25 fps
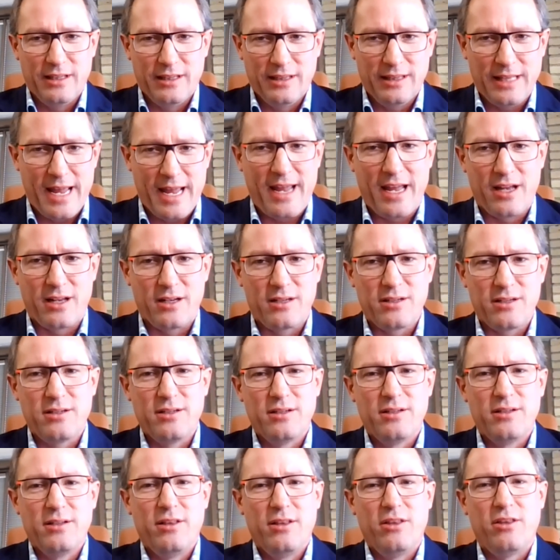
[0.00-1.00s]
land
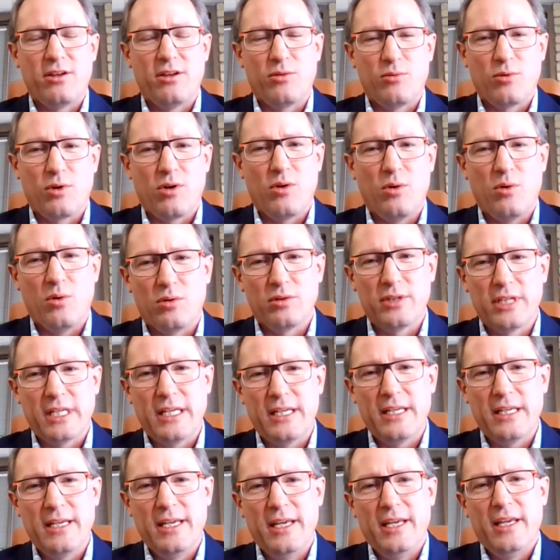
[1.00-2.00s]
that we're
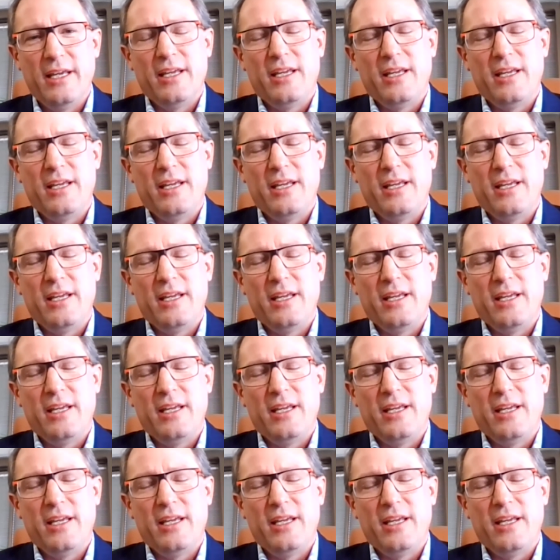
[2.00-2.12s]
holding.